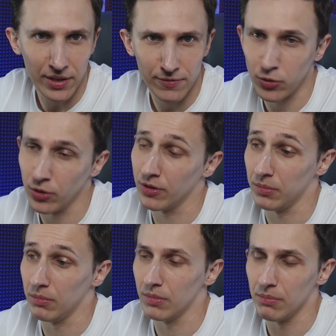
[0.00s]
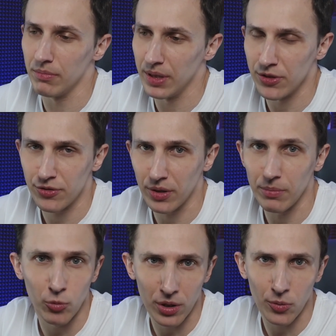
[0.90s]
for the mainstream
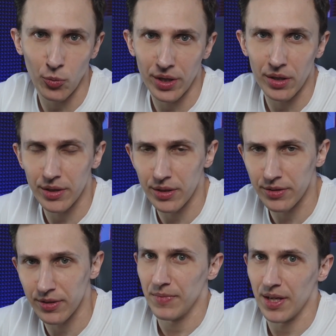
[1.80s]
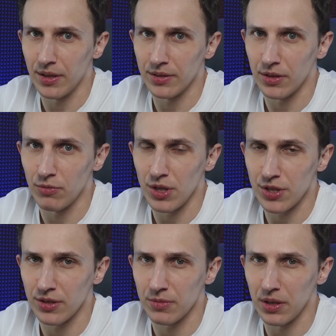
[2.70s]
worldwide audience, is that is a
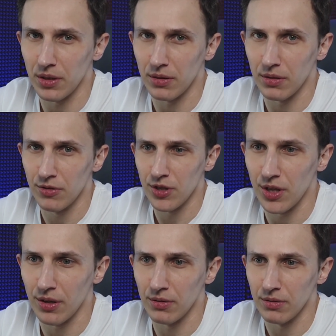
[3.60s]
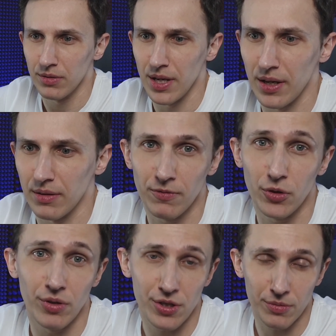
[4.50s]
Russian-speaking channel. Yeah, for
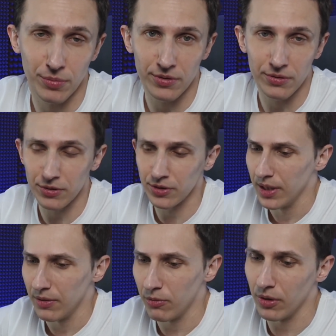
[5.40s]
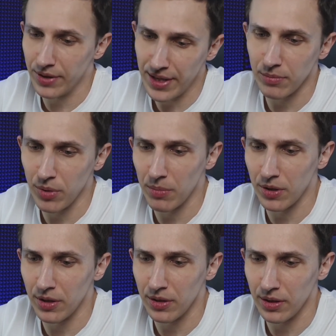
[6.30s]
Russian producers. Well, that's a
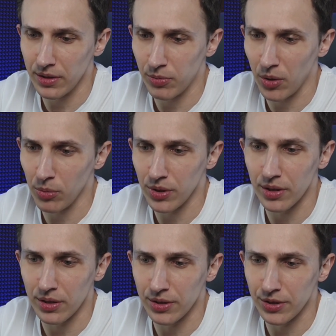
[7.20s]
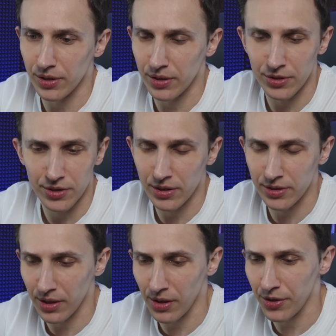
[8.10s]
bummer, and you're probably not gonna understand a
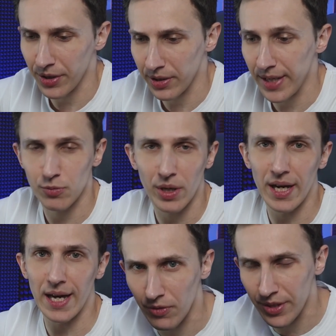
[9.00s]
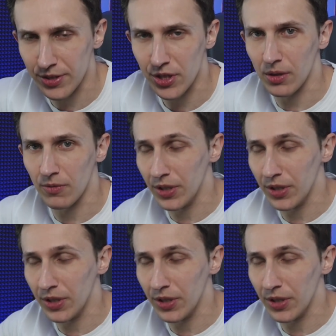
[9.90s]
single thing. That's why I have this channel over